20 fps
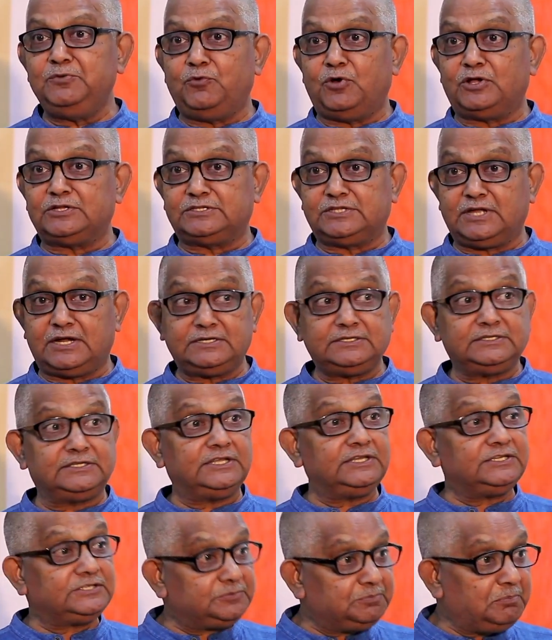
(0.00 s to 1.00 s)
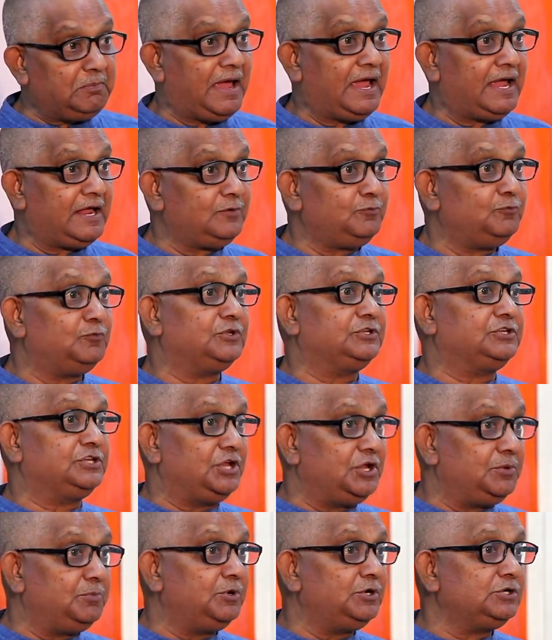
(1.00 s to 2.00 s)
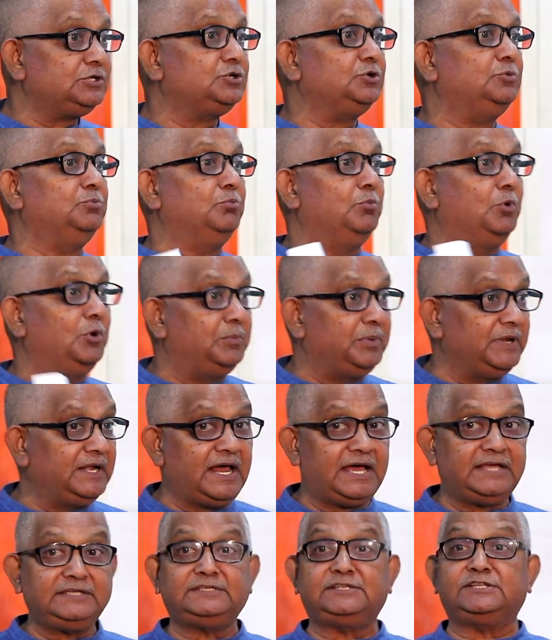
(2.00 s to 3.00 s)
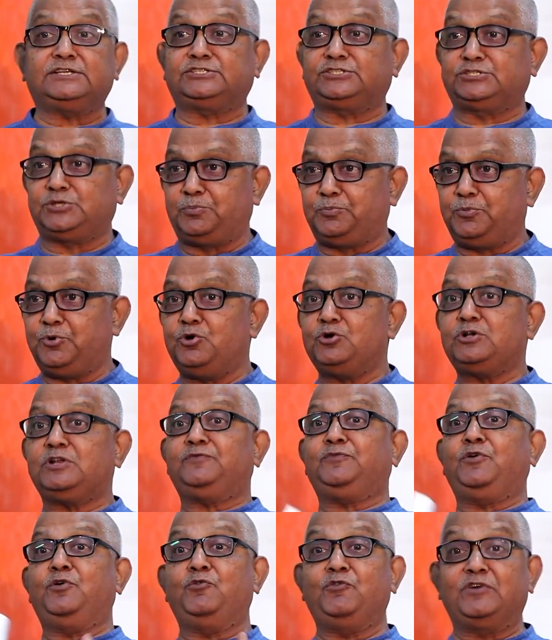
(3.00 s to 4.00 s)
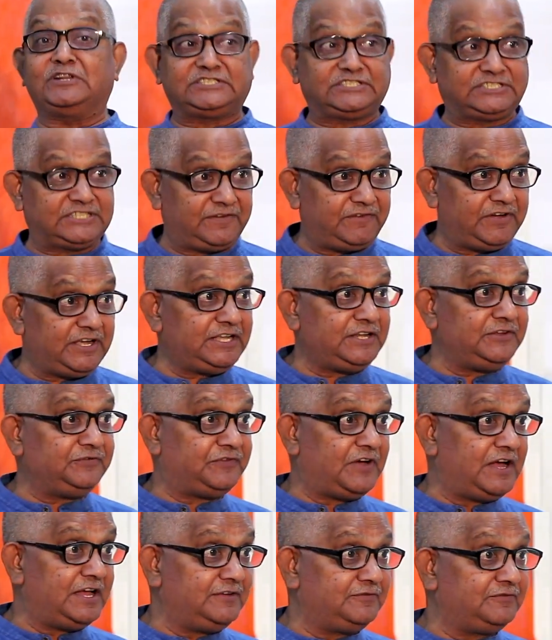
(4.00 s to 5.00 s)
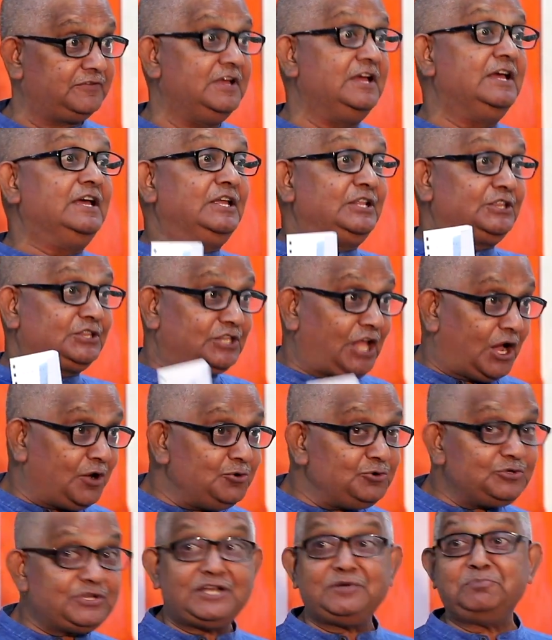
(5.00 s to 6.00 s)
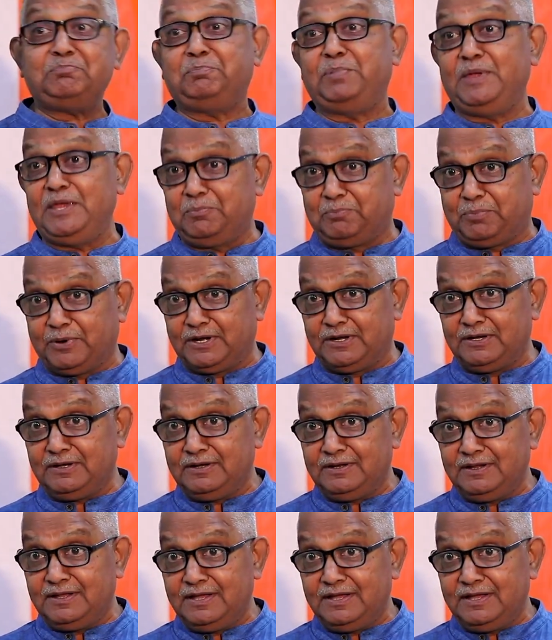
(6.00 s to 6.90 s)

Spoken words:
was that this man was able to mobilize the support of over 75,000 people,